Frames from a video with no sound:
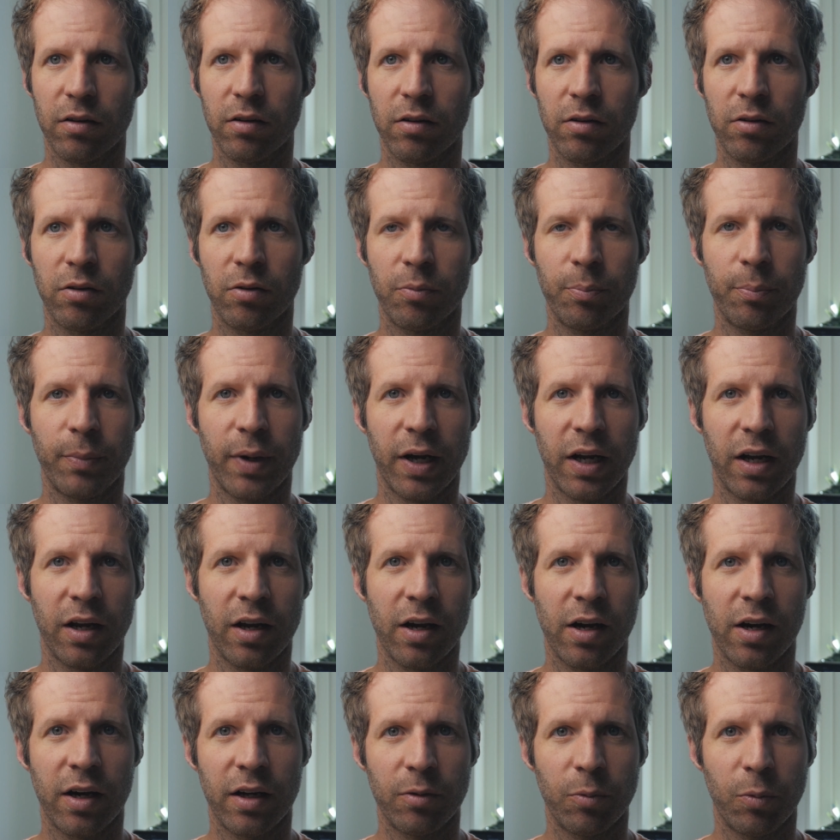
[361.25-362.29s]
oh my
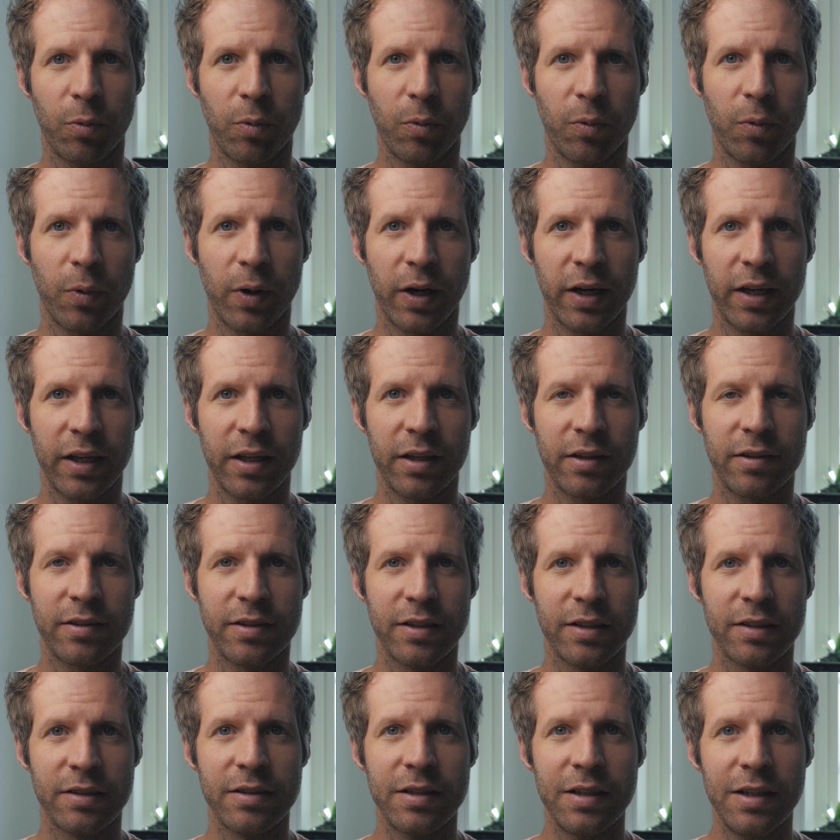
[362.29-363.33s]
god, what is
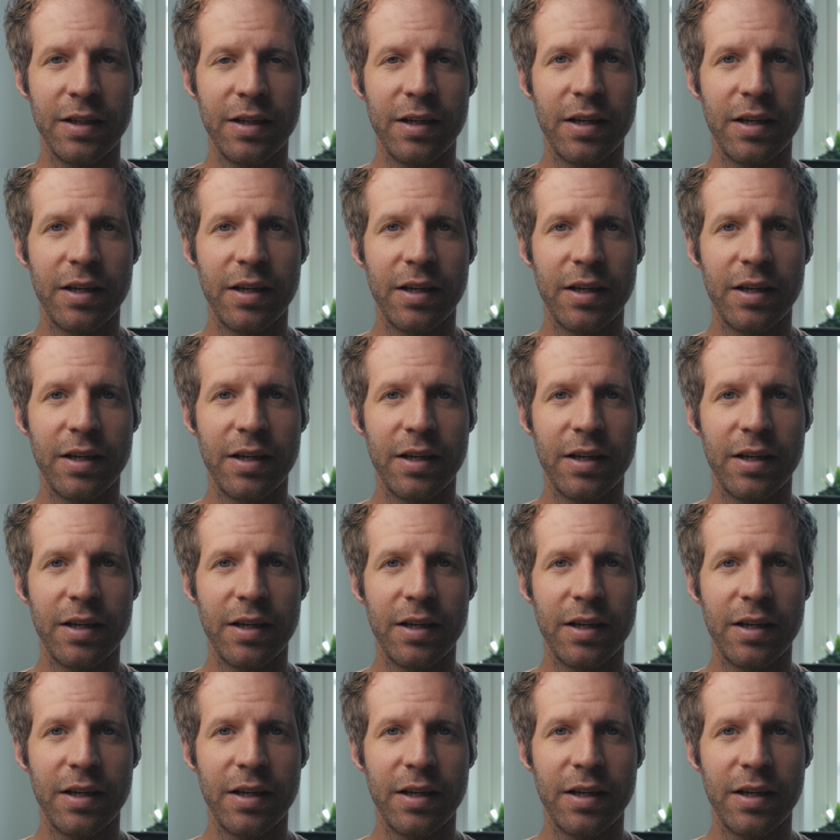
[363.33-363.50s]
this?